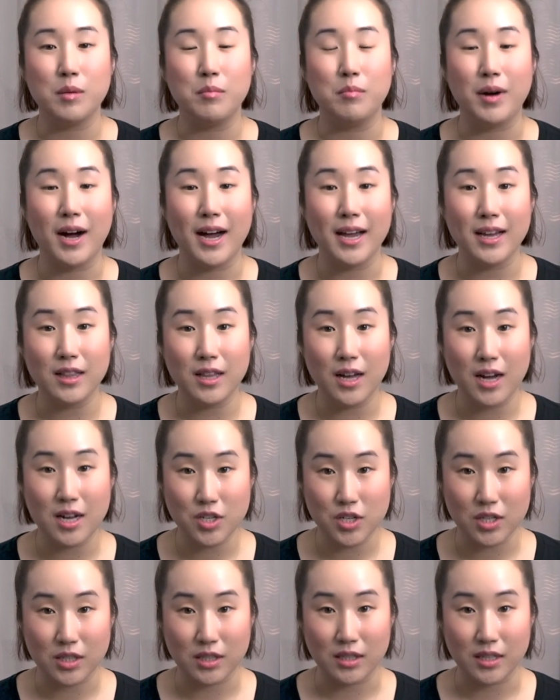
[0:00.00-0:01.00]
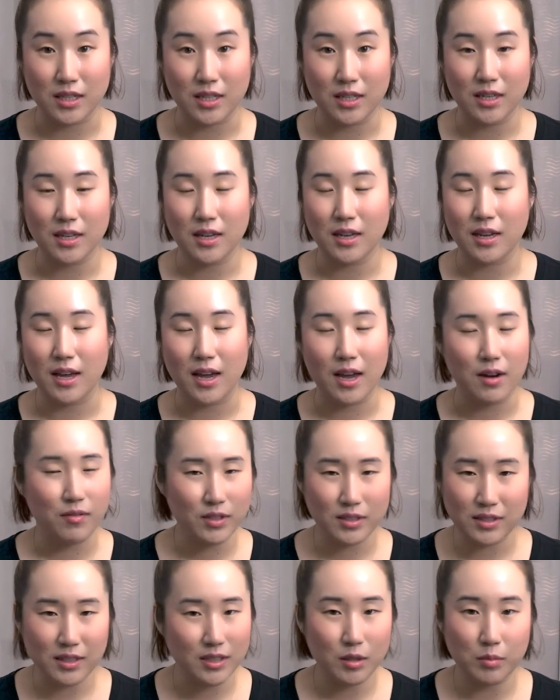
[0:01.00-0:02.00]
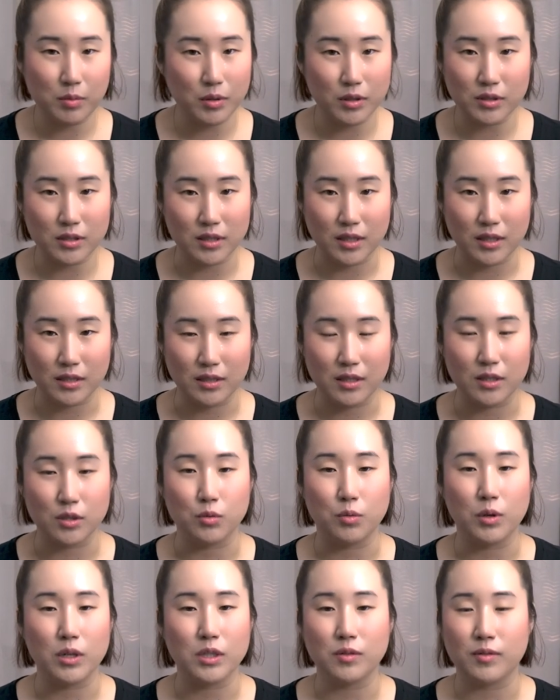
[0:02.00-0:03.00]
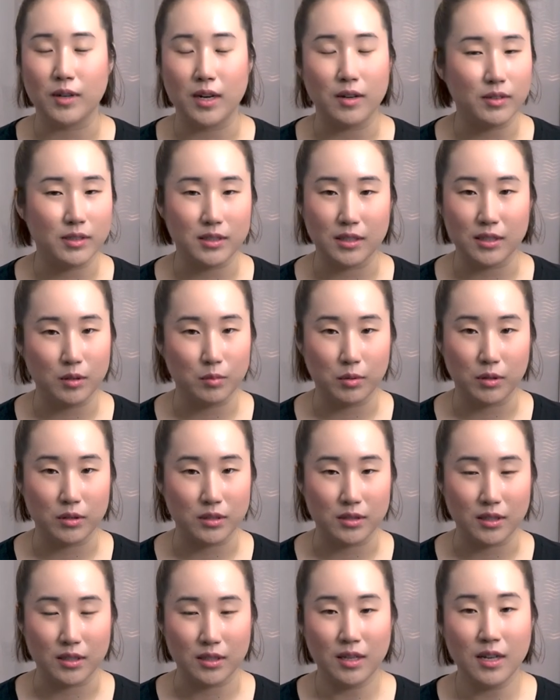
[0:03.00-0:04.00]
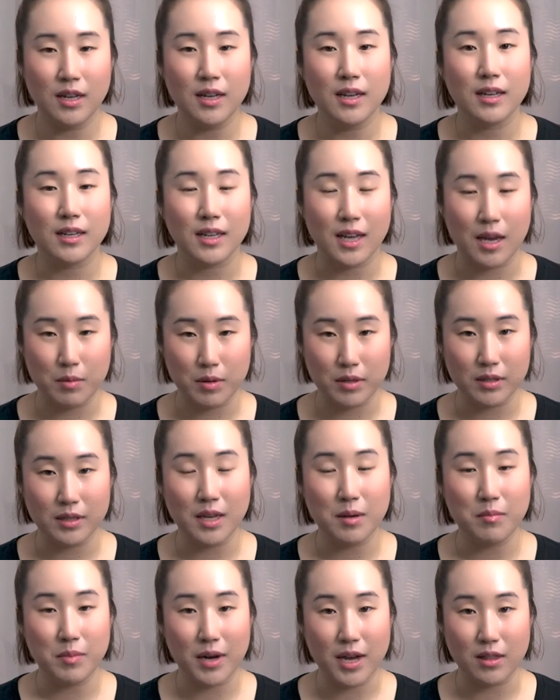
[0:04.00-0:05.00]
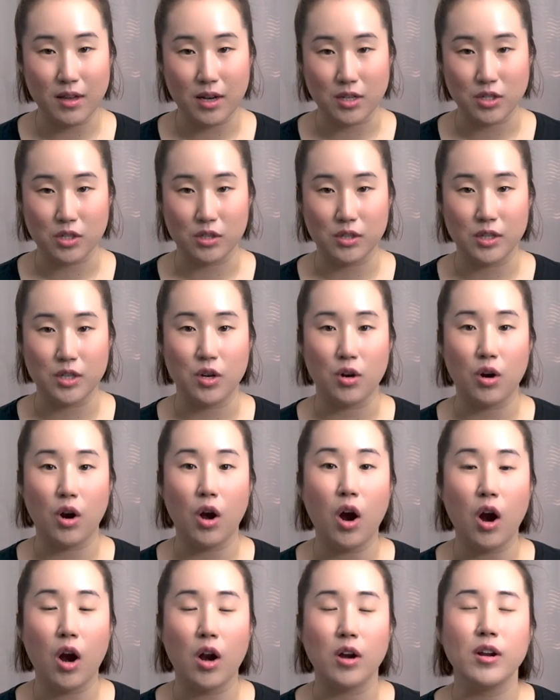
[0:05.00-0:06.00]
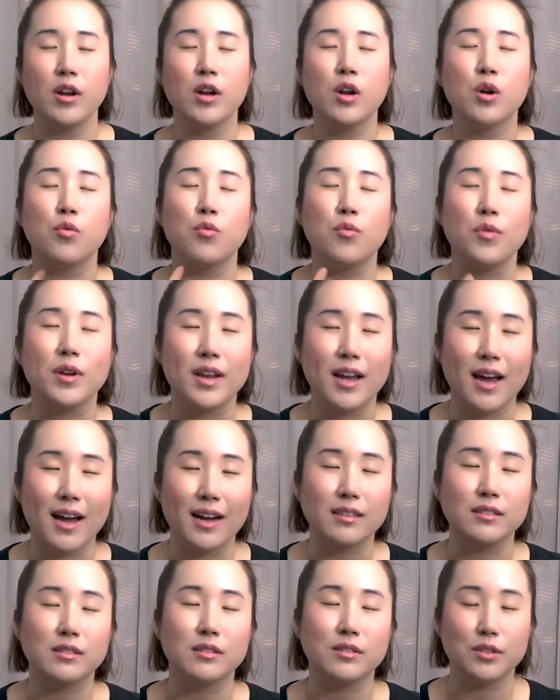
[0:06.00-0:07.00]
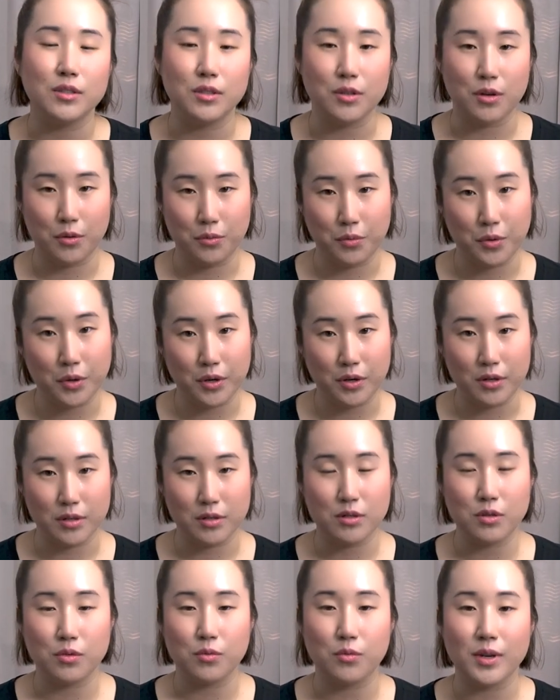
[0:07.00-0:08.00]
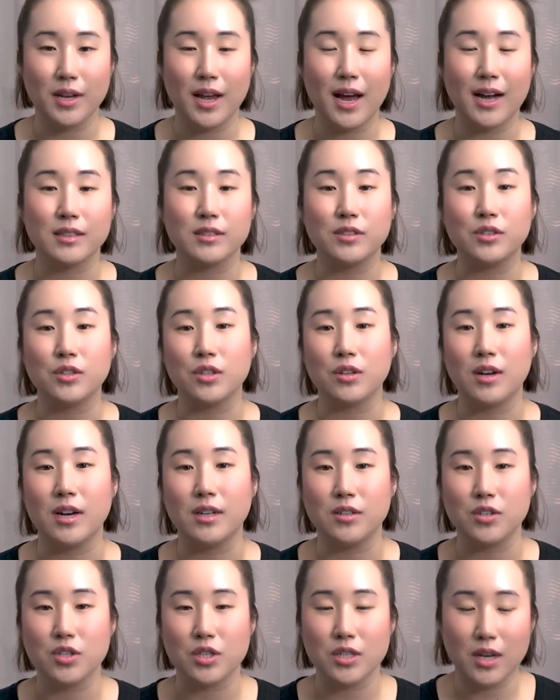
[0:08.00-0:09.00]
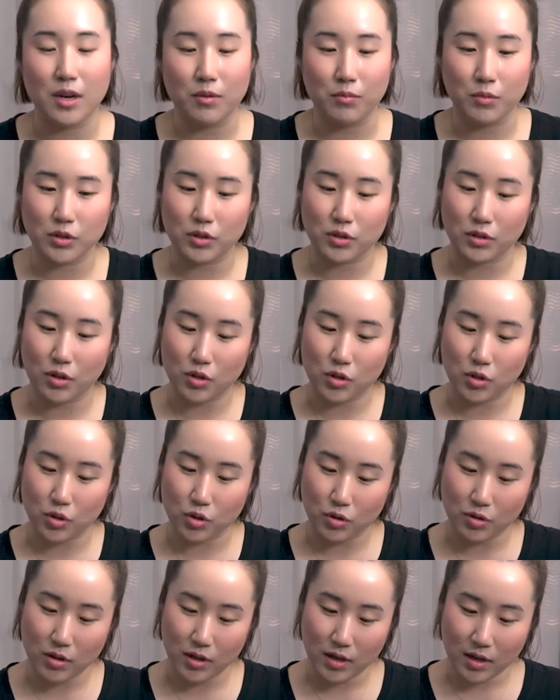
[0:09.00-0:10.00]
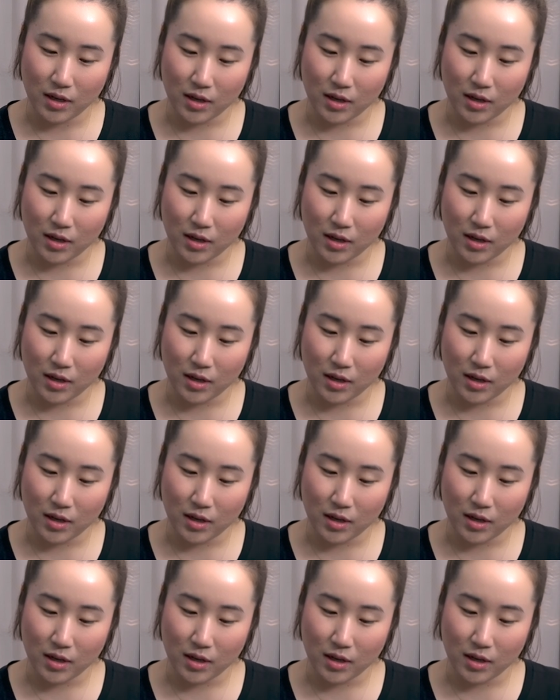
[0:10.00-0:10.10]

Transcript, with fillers: biologically, every single person, this works for every single person, chemically and biologically, your heart reacts to your words, reacts to your energy, and will start to